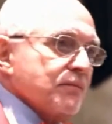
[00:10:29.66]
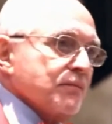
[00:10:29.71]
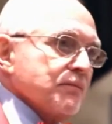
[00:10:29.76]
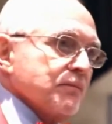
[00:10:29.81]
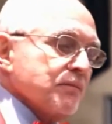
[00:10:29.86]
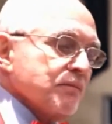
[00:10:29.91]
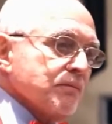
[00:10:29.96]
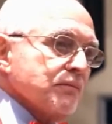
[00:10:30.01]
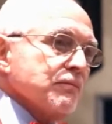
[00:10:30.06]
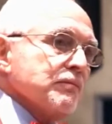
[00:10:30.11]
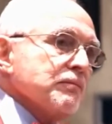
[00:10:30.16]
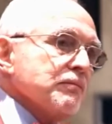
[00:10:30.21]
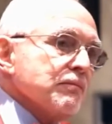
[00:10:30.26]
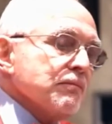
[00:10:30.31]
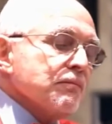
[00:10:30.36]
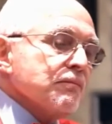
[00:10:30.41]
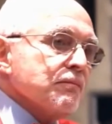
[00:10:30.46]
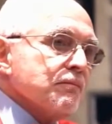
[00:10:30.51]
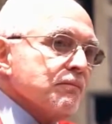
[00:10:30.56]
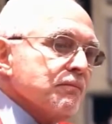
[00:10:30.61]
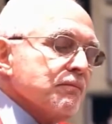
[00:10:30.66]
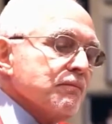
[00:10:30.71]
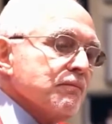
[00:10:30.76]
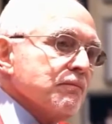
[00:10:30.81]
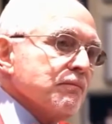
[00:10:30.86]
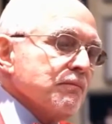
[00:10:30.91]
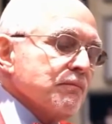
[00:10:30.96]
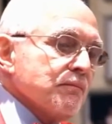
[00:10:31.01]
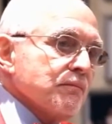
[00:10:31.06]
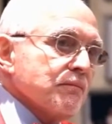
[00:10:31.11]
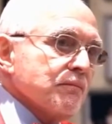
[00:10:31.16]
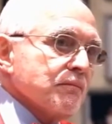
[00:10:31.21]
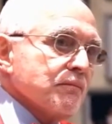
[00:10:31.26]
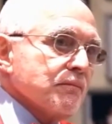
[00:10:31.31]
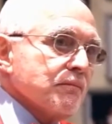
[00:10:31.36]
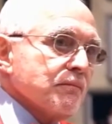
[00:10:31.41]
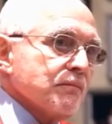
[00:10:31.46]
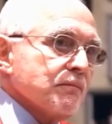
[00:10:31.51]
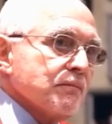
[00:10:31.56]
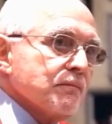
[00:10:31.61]

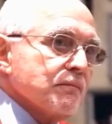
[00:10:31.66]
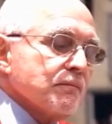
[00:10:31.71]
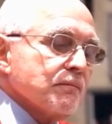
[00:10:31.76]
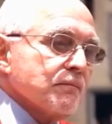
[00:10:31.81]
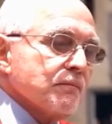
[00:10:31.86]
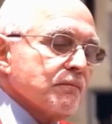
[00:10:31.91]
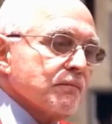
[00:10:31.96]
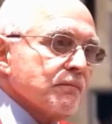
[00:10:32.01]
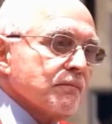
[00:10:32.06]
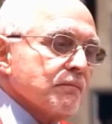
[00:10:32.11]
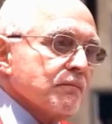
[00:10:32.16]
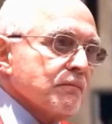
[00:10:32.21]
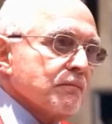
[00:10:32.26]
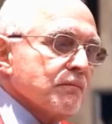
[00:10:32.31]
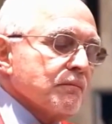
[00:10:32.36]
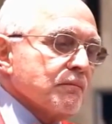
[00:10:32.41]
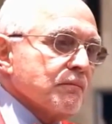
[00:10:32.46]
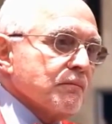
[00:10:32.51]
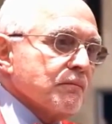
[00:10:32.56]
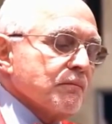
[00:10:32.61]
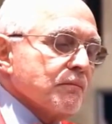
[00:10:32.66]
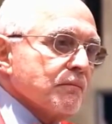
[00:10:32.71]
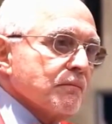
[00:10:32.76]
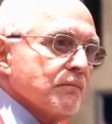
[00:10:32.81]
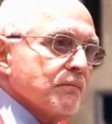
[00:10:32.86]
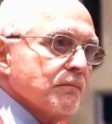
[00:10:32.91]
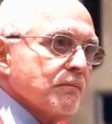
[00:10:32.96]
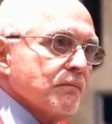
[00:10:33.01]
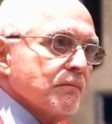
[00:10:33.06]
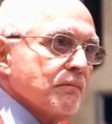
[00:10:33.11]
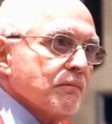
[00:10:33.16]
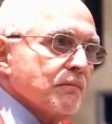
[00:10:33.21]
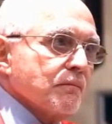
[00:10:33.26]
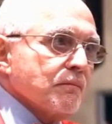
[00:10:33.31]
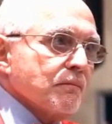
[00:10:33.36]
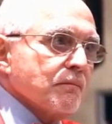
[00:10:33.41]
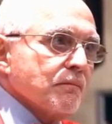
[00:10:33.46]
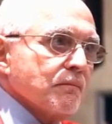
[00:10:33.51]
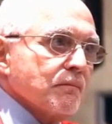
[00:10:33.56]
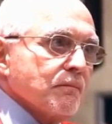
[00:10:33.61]

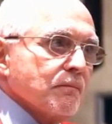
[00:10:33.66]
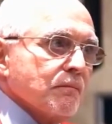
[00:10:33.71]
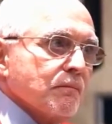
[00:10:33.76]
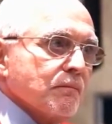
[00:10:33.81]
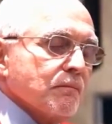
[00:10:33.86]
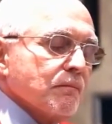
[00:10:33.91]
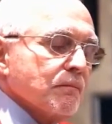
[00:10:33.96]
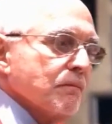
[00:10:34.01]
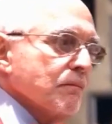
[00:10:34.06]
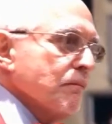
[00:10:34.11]
(silence)